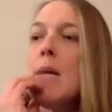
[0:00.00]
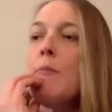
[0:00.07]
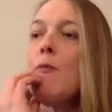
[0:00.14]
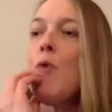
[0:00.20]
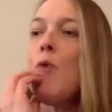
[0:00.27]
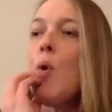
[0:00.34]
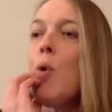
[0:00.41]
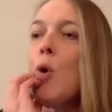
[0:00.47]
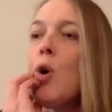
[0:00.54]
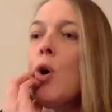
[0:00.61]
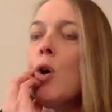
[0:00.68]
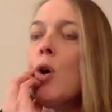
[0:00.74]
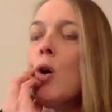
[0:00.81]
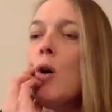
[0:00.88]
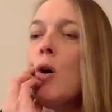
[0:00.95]

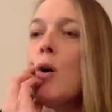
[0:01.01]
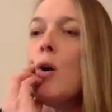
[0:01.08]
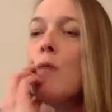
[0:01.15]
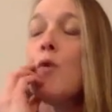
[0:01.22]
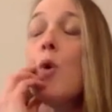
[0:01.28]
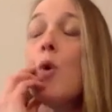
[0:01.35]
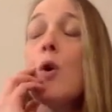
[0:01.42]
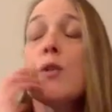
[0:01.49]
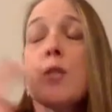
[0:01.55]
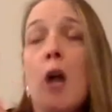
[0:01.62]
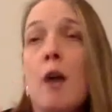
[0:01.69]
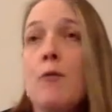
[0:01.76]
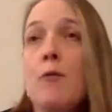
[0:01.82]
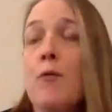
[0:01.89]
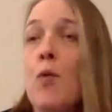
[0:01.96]
for, of course,
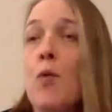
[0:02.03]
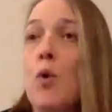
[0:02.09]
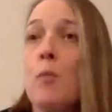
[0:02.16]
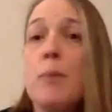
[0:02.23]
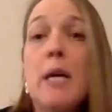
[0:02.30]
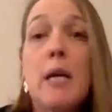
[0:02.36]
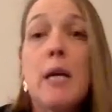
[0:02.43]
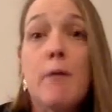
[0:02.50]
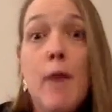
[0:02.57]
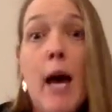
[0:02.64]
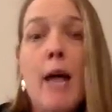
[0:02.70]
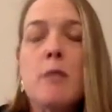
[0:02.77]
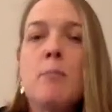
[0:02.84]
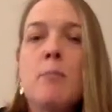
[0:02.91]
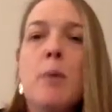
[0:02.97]
not for being a
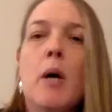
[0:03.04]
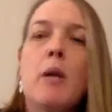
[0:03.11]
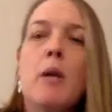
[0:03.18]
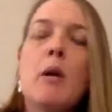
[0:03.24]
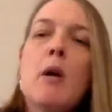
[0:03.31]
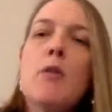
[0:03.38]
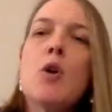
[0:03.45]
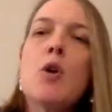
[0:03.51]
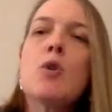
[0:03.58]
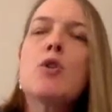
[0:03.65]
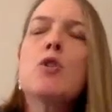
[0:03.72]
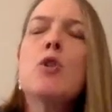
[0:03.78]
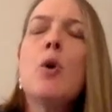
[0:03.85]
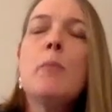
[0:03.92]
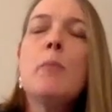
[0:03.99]
vet, but there are
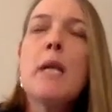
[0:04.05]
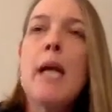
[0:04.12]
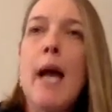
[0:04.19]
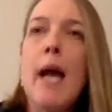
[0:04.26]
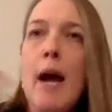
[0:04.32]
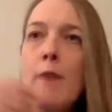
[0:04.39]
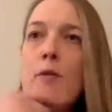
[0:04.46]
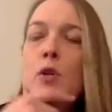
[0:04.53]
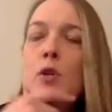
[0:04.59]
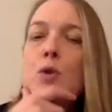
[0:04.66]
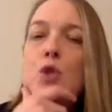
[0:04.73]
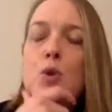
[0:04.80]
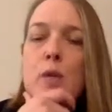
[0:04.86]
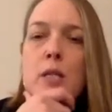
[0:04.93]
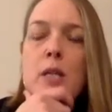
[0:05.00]
so many
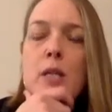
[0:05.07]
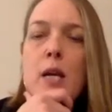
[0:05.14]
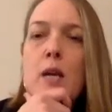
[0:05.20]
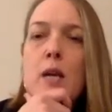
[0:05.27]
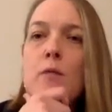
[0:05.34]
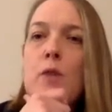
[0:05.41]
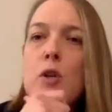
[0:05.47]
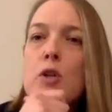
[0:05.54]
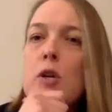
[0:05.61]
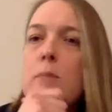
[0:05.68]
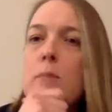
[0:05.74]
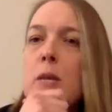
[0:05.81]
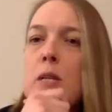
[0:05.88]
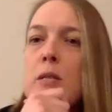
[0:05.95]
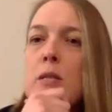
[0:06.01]
avenues you can take in veterinary
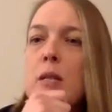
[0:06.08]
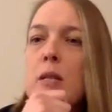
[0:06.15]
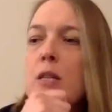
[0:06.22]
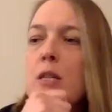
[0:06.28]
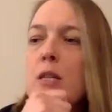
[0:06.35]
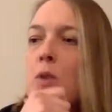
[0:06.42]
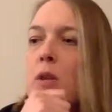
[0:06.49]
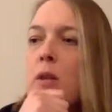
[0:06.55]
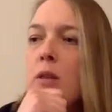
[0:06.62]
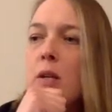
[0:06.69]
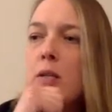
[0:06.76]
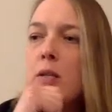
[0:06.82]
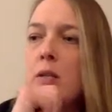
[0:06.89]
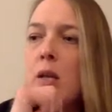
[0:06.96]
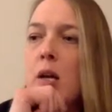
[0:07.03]
medicine. That's one of the
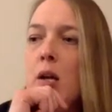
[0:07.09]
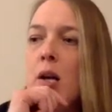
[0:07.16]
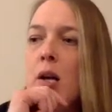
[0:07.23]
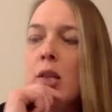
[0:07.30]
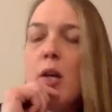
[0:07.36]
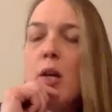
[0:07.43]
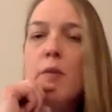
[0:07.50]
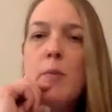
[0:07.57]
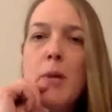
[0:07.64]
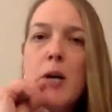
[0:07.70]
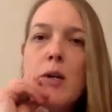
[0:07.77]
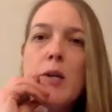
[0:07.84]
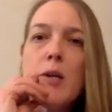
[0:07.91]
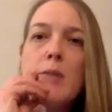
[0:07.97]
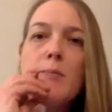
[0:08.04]
things that I love about it.